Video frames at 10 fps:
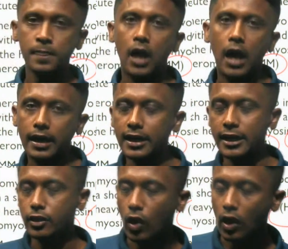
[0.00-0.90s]
and it
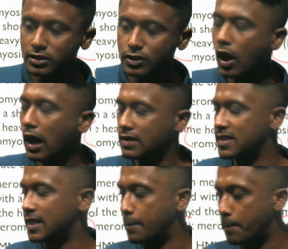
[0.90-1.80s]
also has the
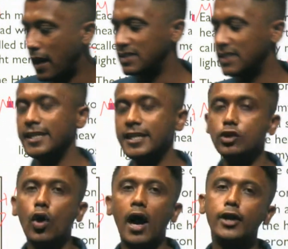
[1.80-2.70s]
capacity to
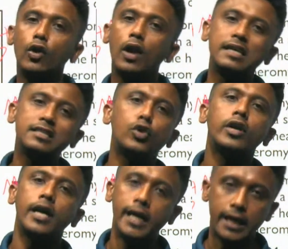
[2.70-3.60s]
hydrolyze your
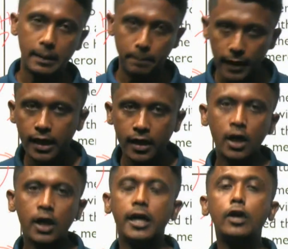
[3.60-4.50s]
ATP
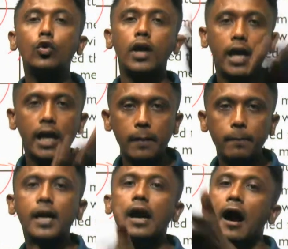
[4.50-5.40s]
into
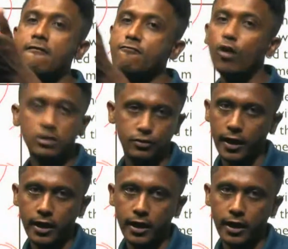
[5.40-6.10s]
ADP and phosphate.